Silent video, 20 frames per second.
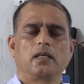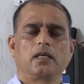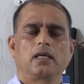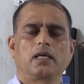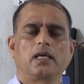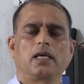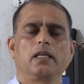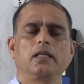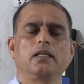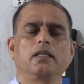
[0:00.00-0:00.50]

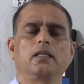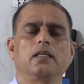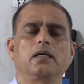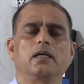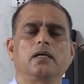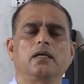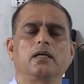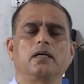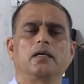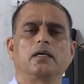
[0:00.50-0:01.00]
in
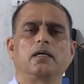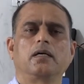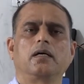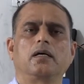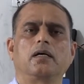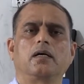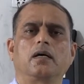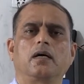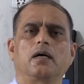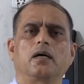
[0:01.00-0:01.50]
the
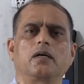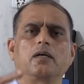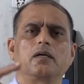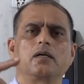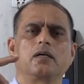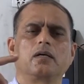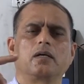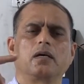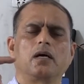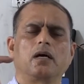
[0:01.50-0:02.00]

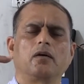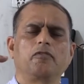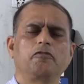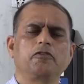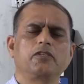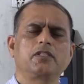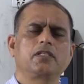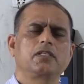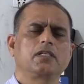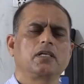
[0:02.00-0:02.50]

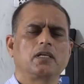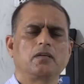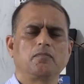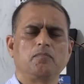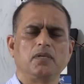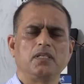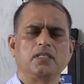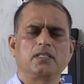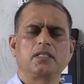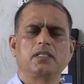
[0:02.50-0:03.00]
official
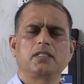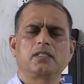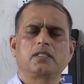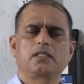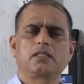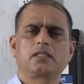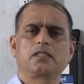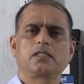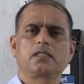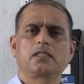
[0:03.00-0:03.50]

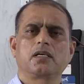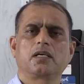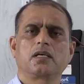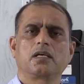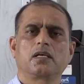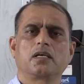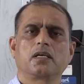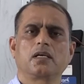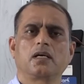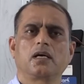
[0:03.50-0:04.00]
visit
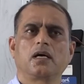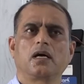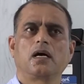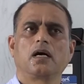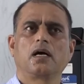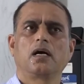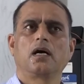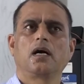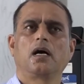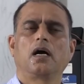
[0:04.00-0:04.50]

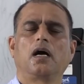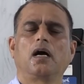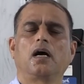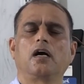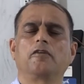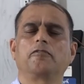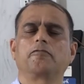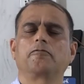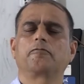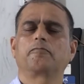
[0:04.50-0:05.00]

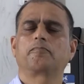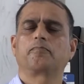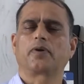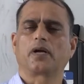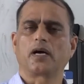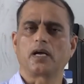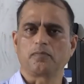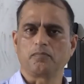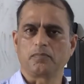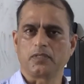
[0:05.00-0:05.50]
of
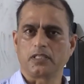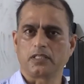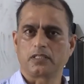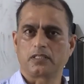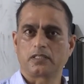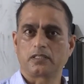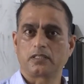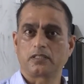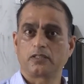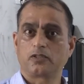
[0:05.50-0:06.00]
Prime
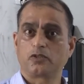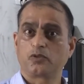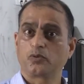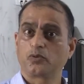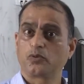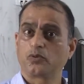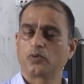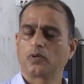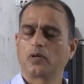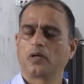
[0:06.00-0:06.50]
Minister
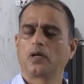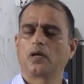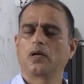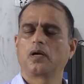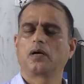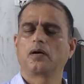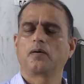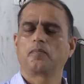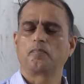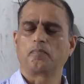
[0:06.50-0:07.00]
to
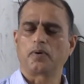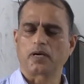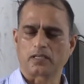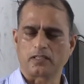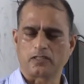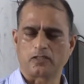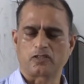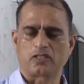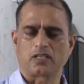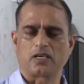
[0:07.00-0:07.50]

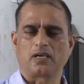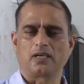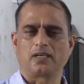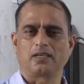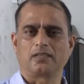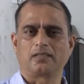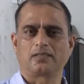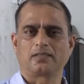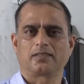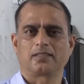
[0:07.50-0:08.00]
Pakistan.
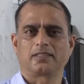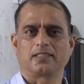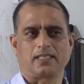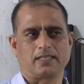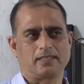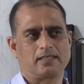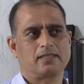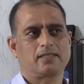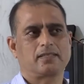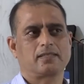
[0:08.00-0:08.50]

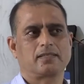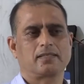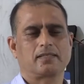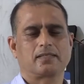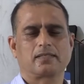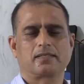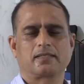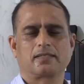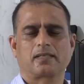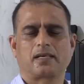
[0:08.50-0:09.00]

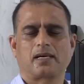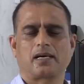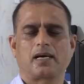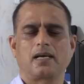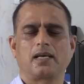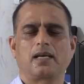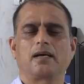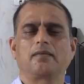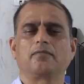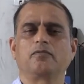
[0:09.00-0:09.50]
Yes, I
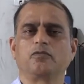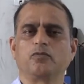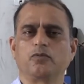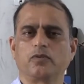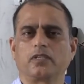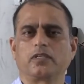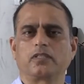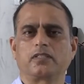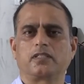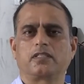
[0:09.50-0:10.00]
have
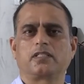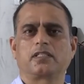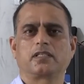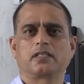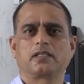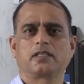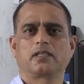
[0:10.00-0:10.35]
worked.